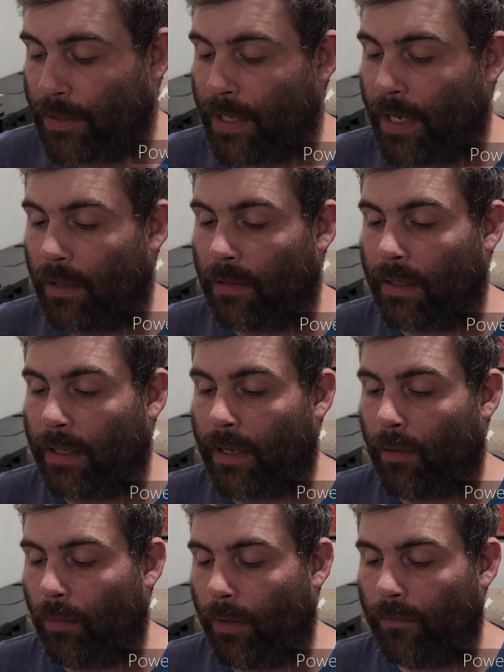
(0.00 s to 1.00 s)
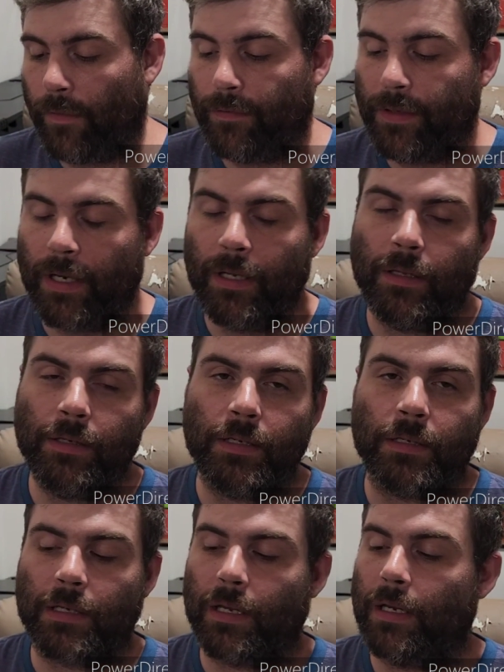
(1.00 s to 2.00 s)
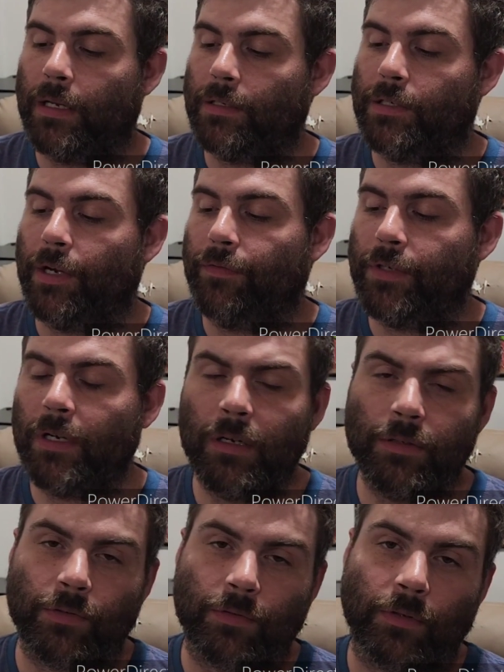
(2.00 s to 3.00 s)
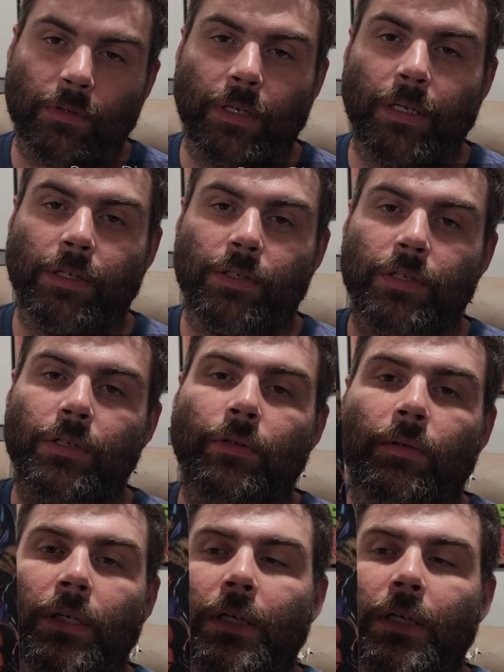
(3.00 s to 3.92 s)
JLA 115. This is a Geoff Johns issue.